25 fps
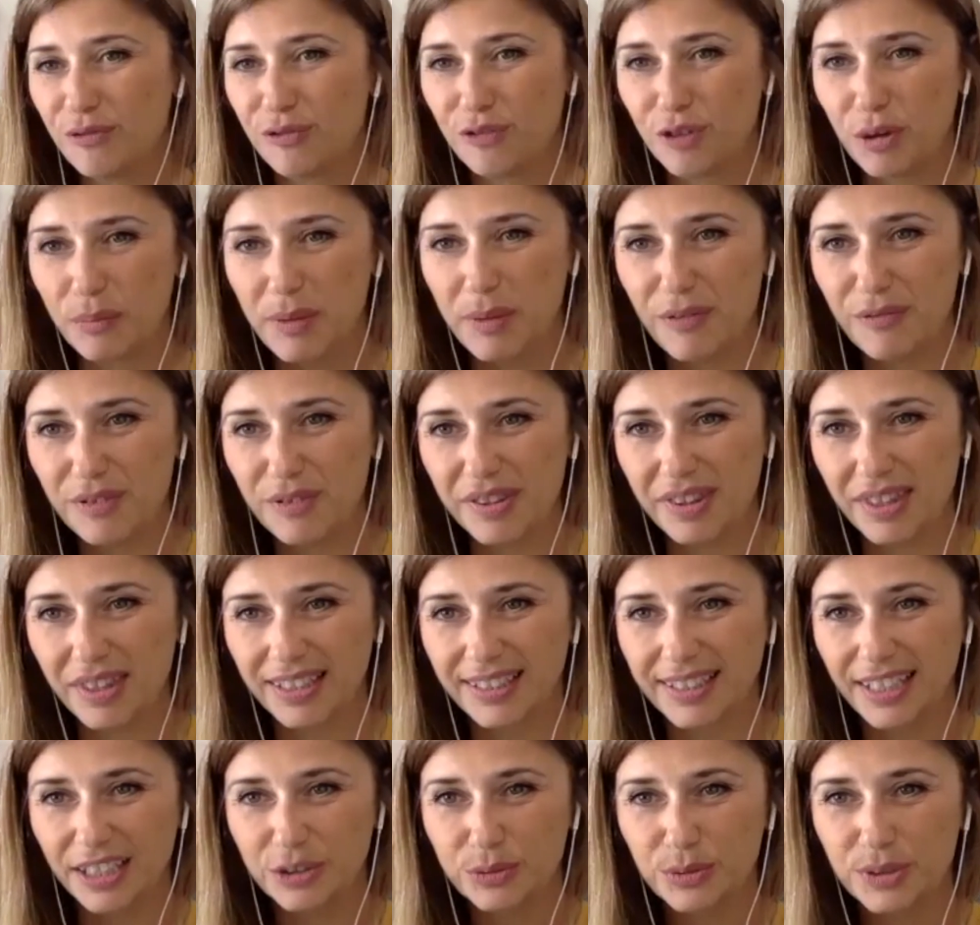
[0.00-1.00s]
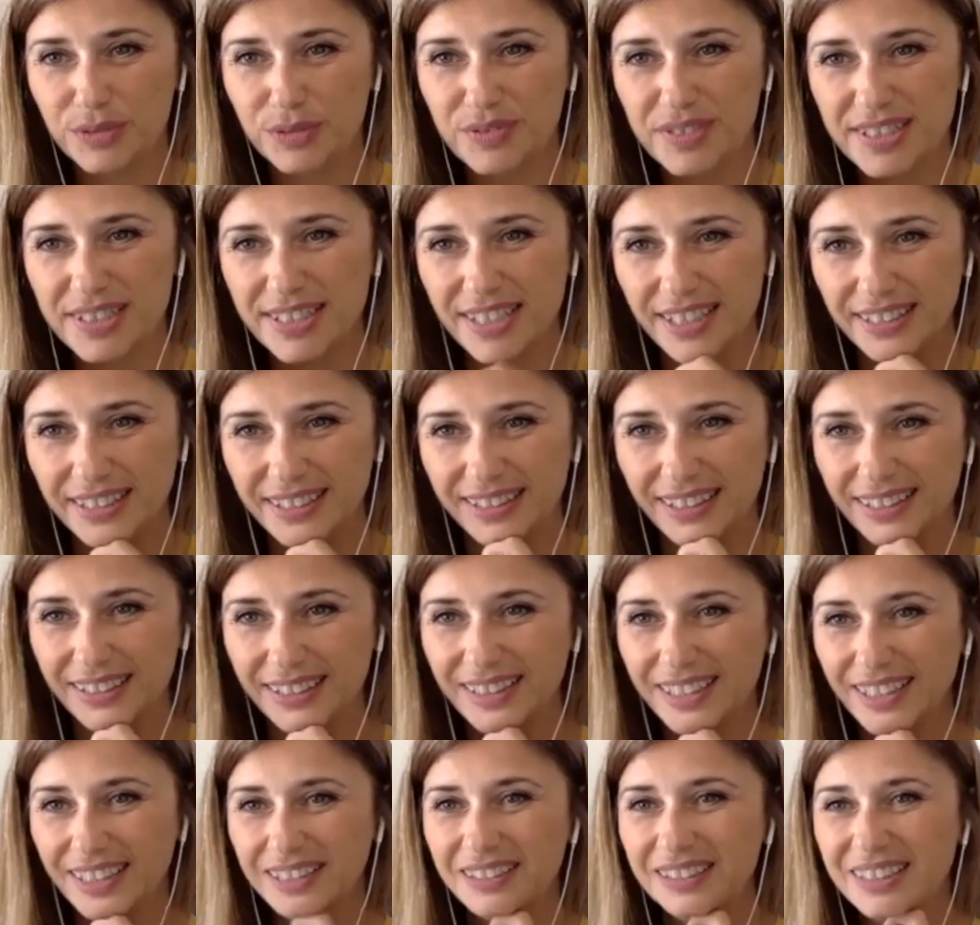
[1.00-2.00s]
from everything that we've said,
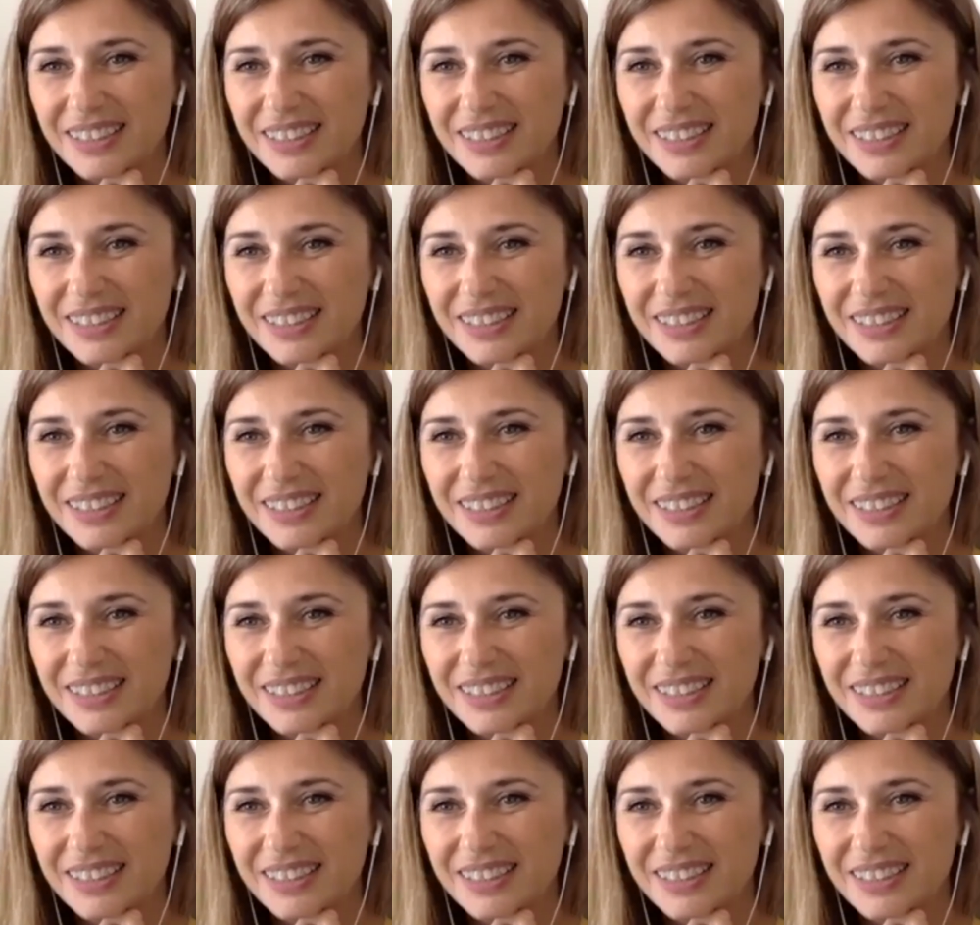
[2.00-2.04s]
Helga?